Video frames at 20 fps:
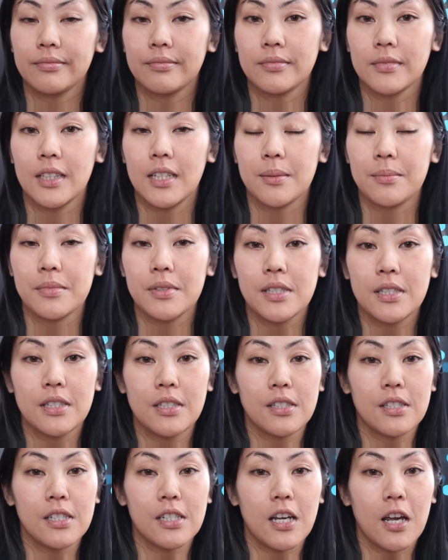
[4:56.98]

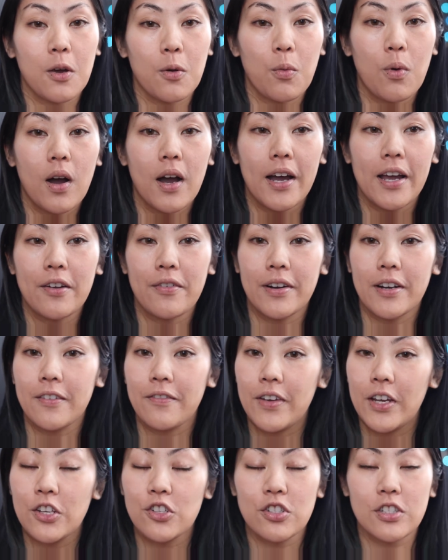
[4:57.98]
DIY
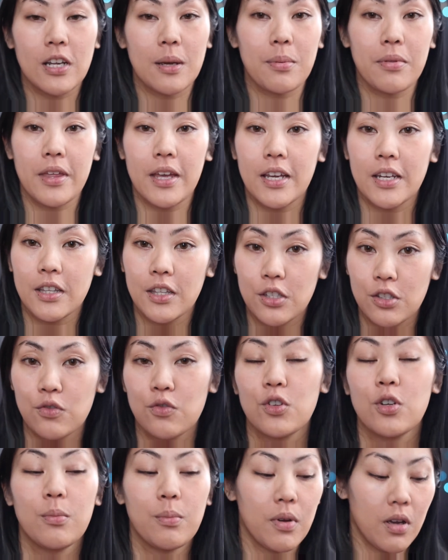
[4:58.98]
renovation type thing in this
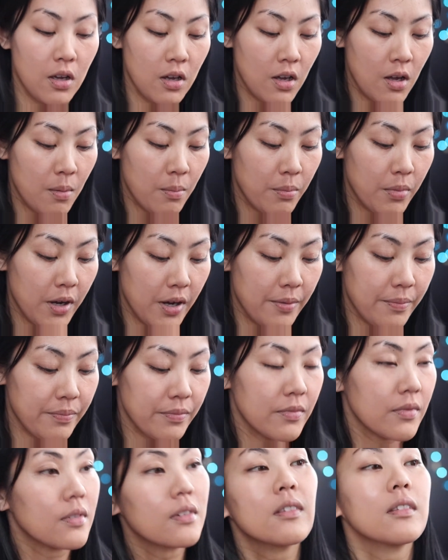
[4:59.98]
room, but
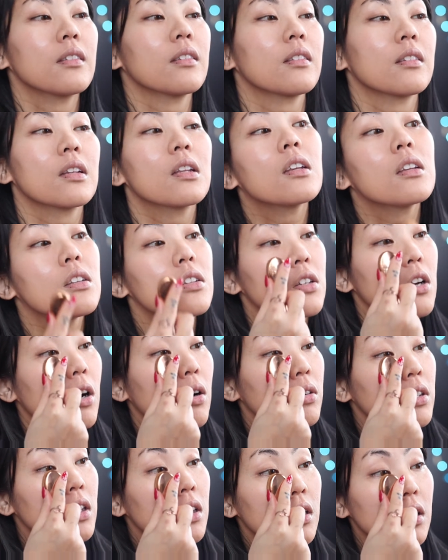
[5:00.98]

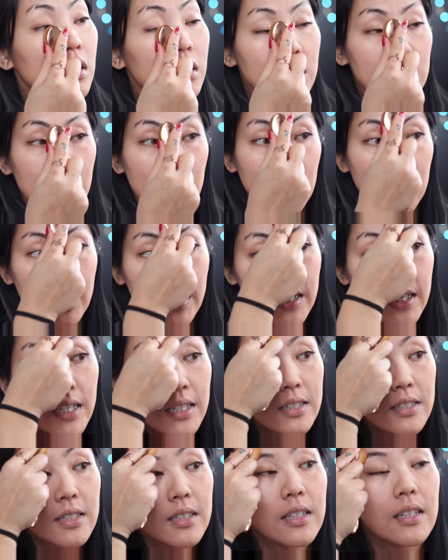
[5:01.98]
yo, your girl is
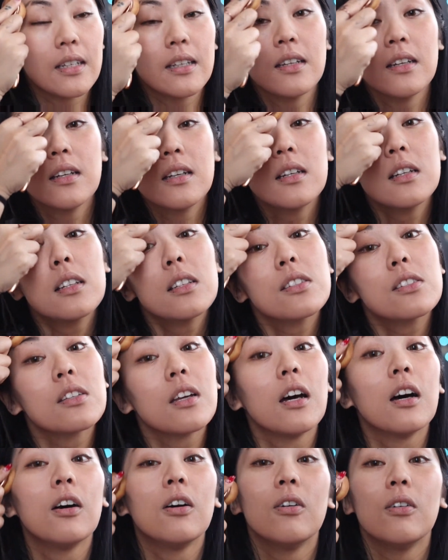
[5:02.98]
lazy.
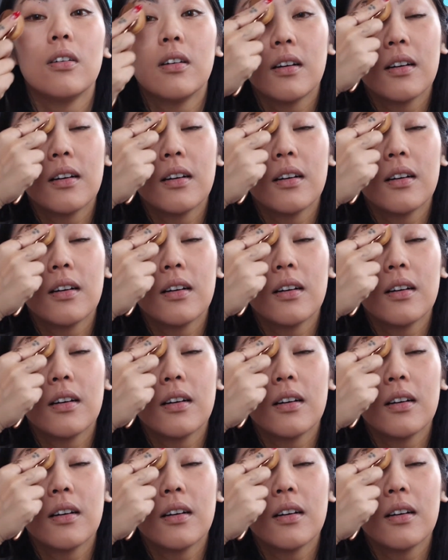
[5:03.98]
So